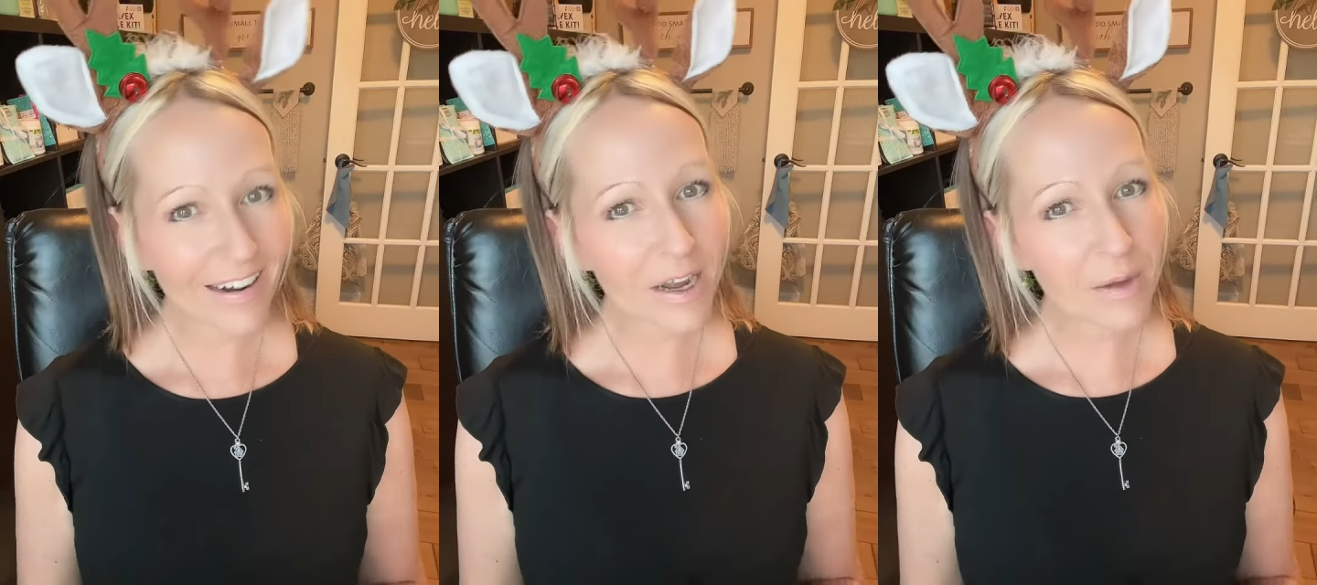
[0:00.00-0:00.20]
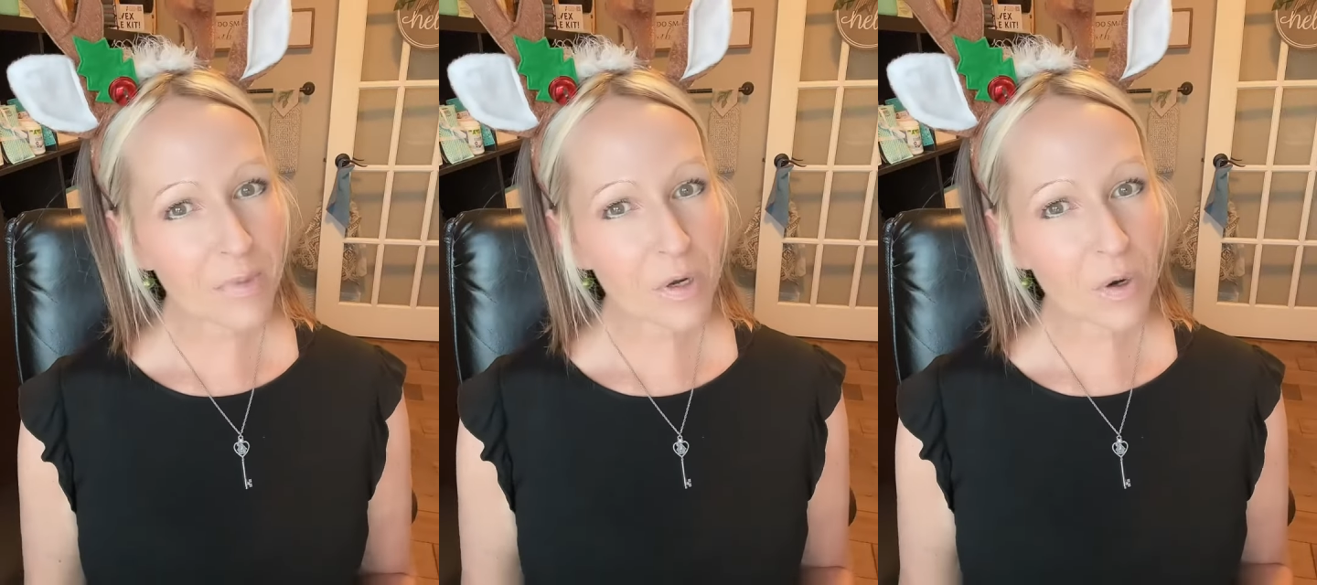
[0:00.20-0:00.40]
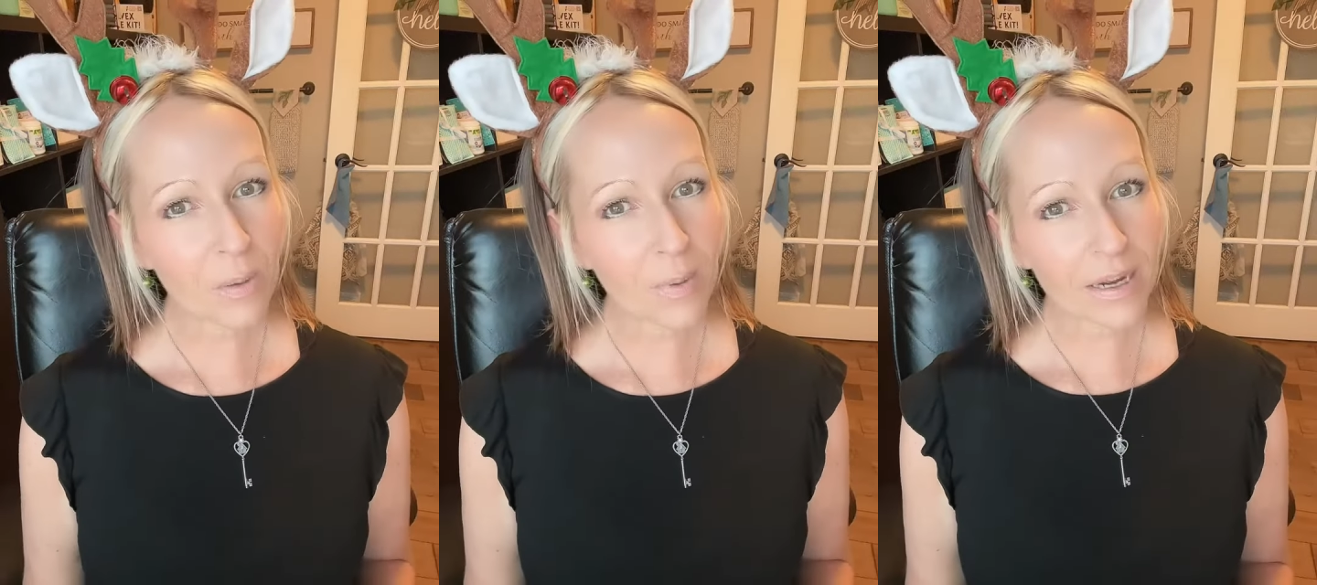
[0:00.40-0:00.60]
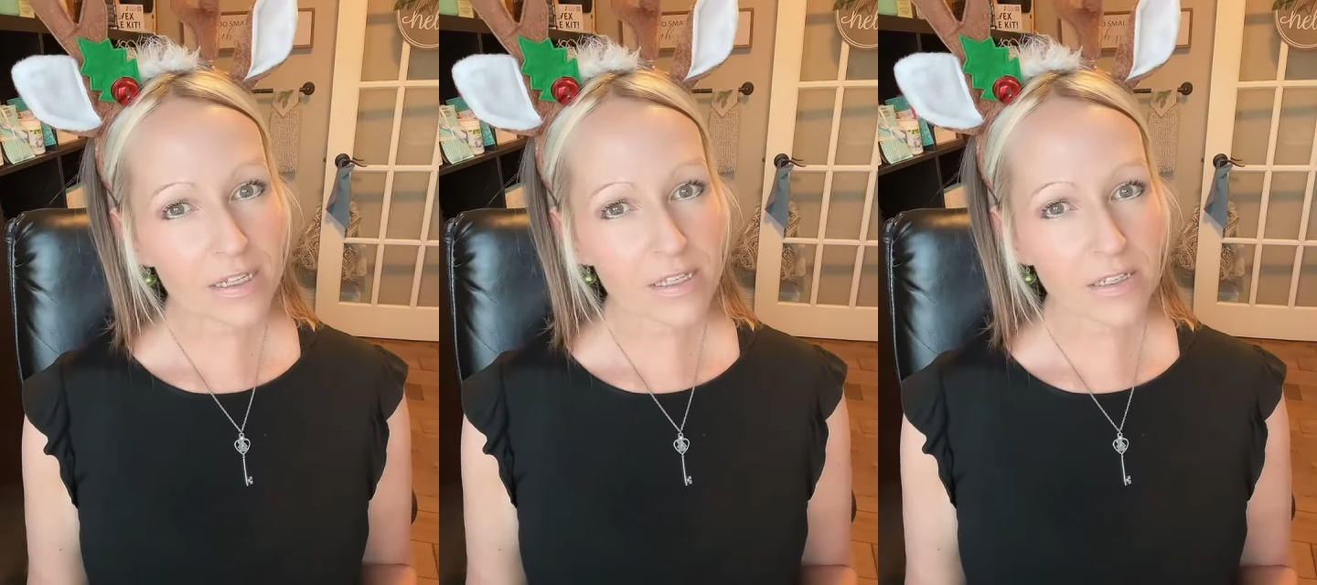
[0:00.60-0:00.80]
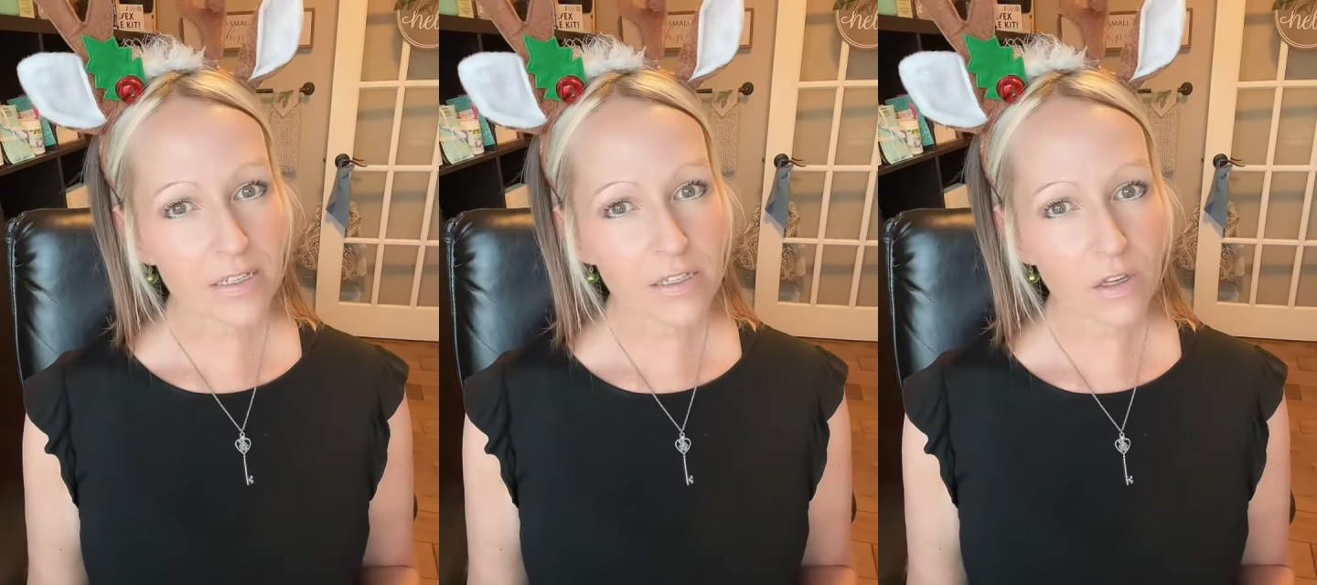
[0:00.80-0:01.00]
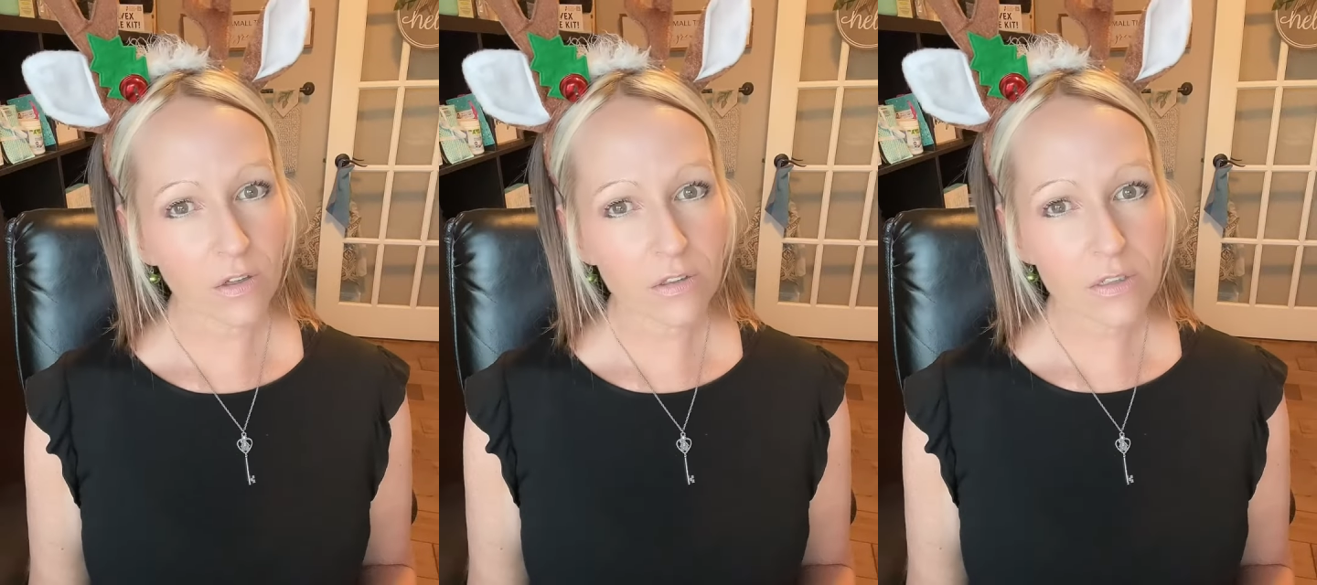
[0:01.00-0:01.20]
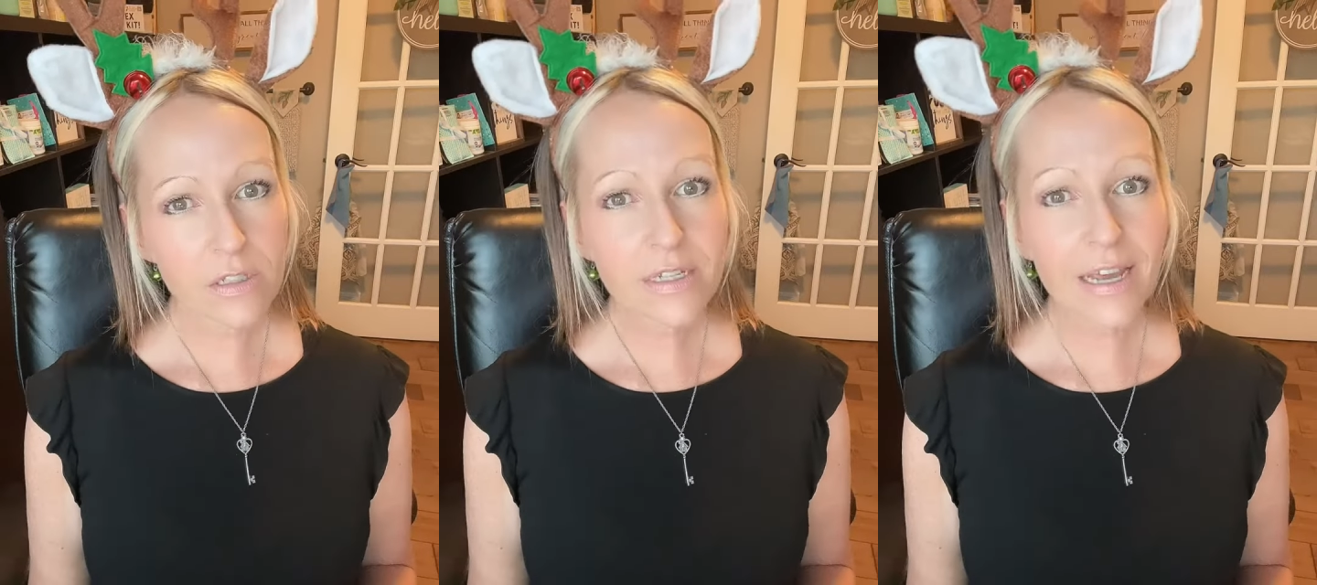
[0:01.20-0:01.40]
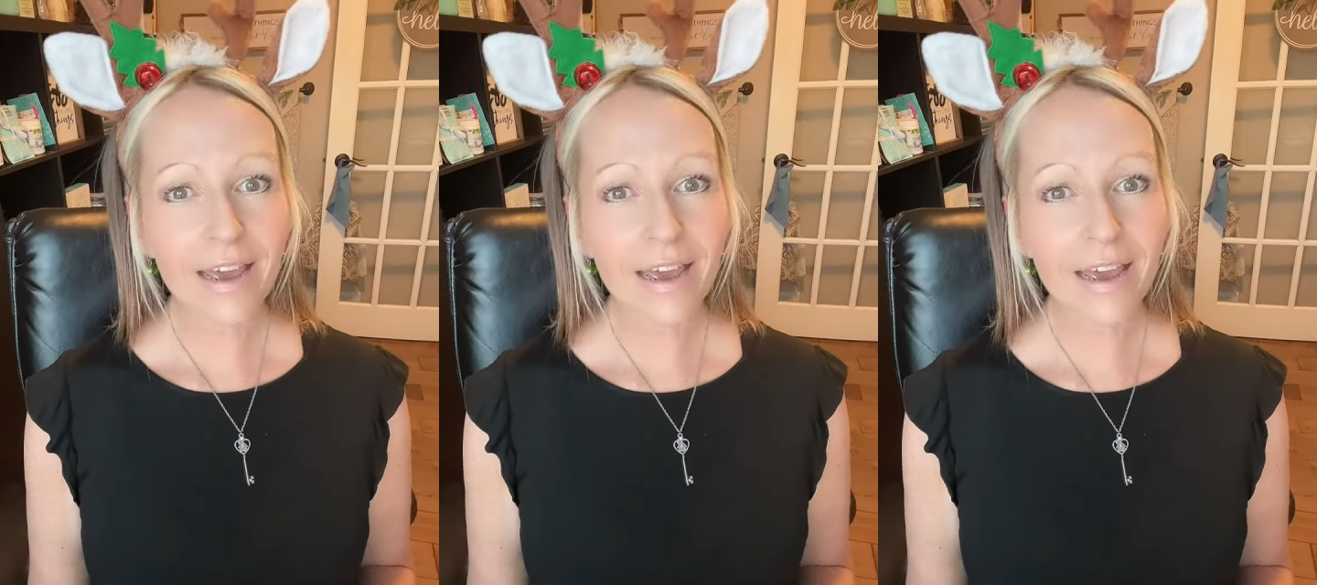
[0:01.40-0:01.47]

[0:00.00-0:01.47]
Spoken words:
I'm a Norwex consultant